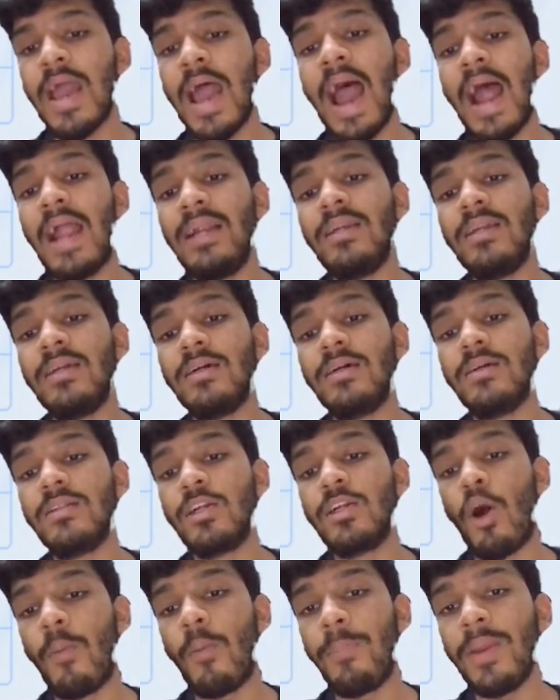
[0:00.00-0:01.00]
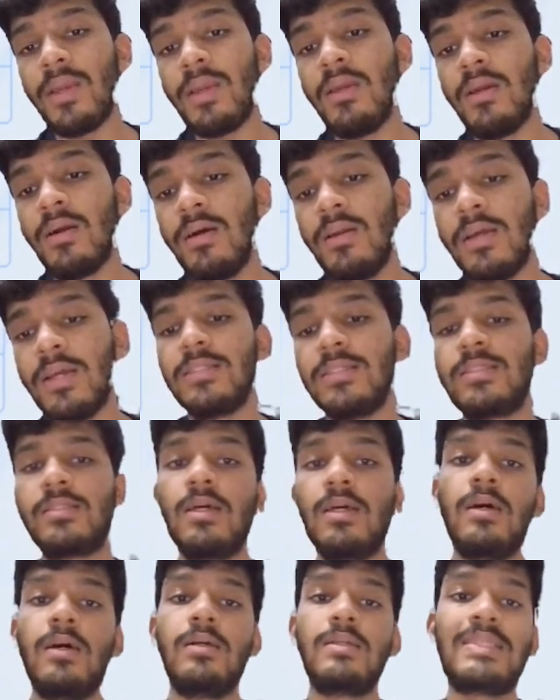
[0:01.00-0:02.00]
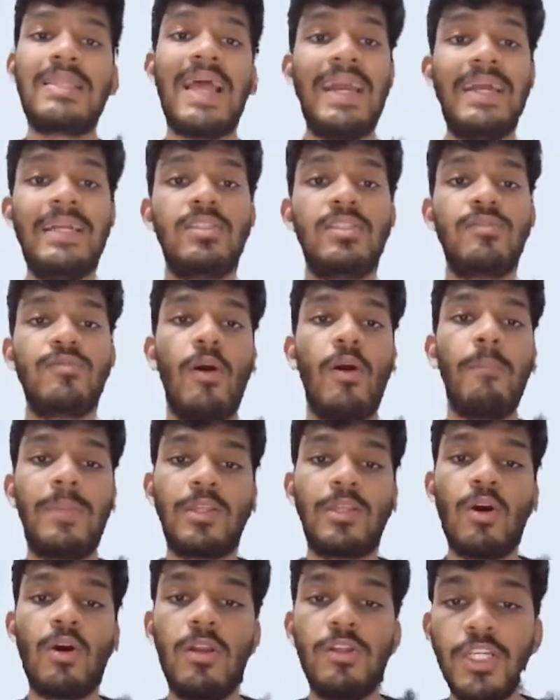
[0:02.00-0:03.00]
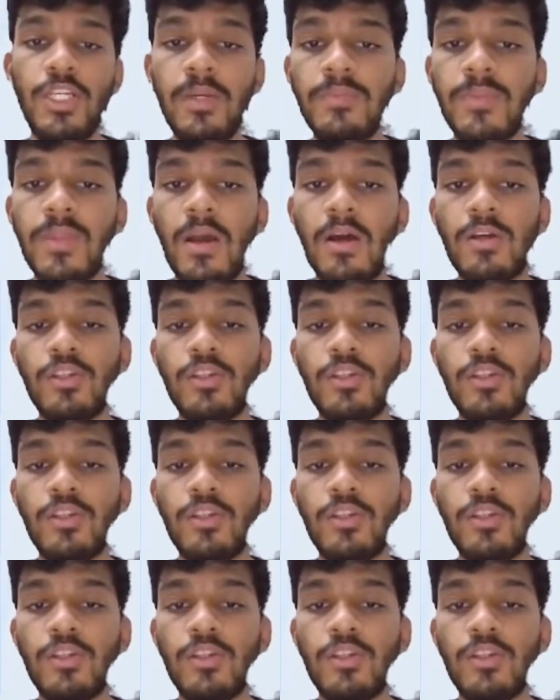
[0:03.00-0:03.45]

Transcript: And the topic here is slides from pathology.